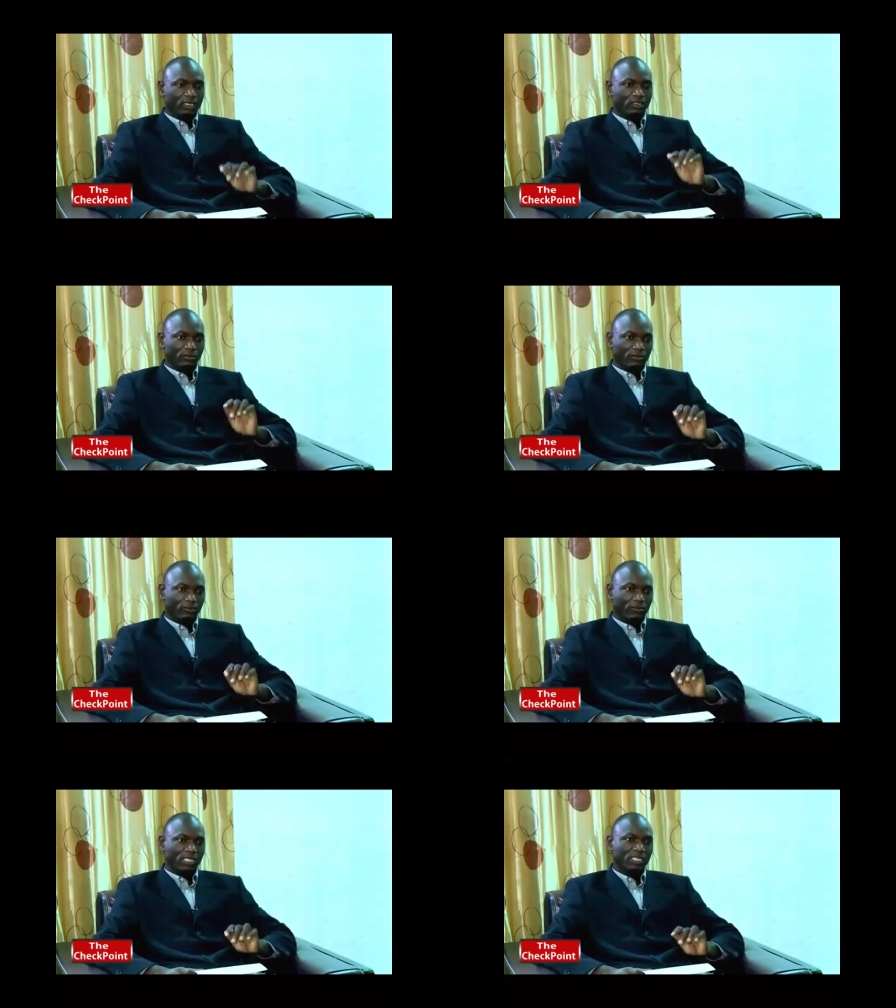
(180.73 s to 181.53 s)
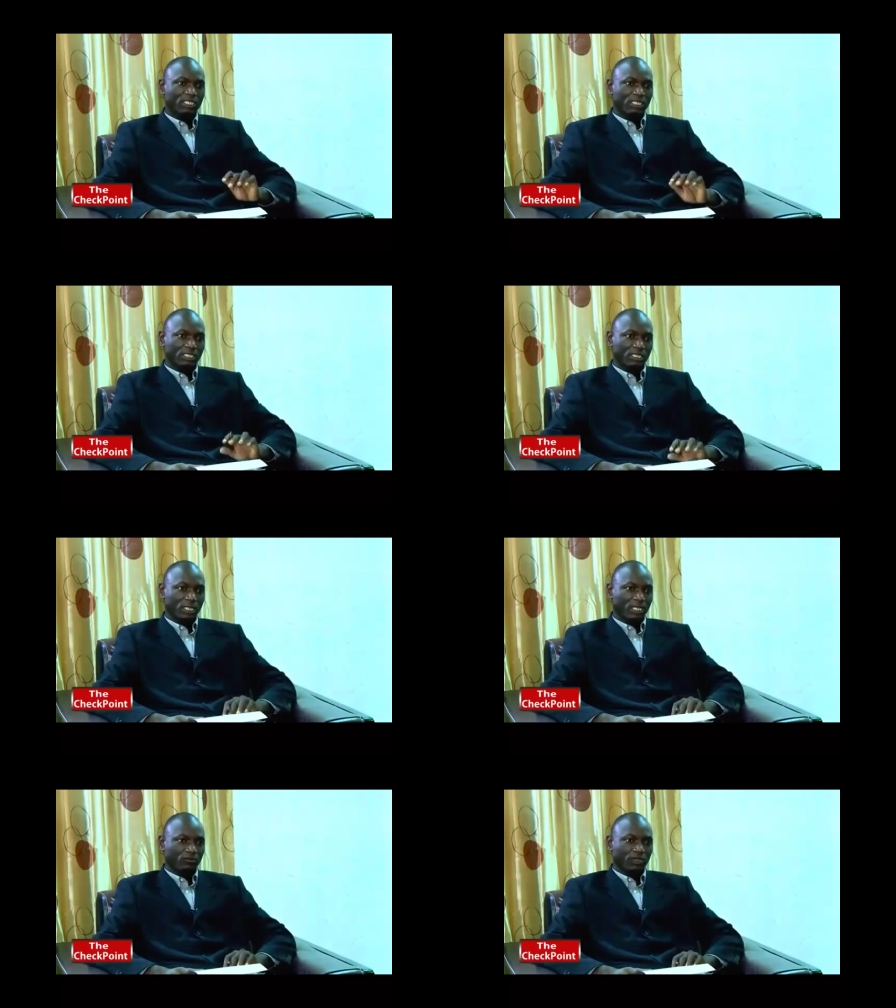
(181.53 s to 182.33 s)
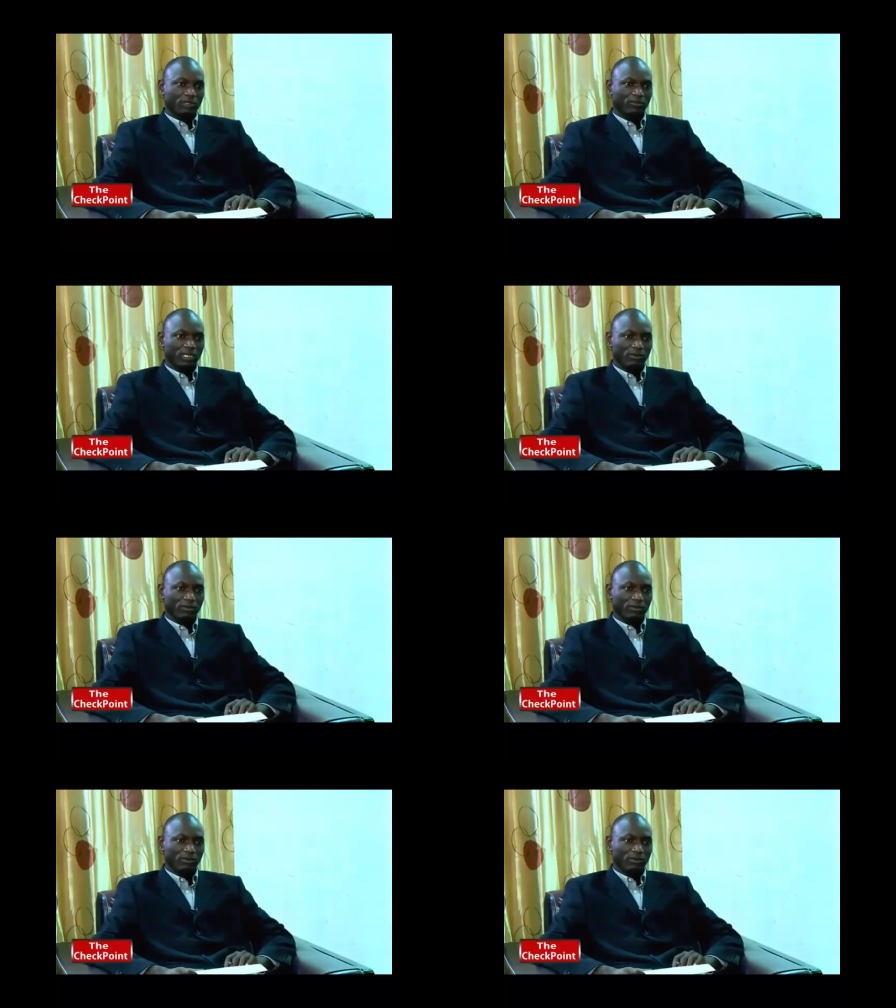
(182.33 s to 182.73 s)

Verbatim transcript: some of the basic things like waste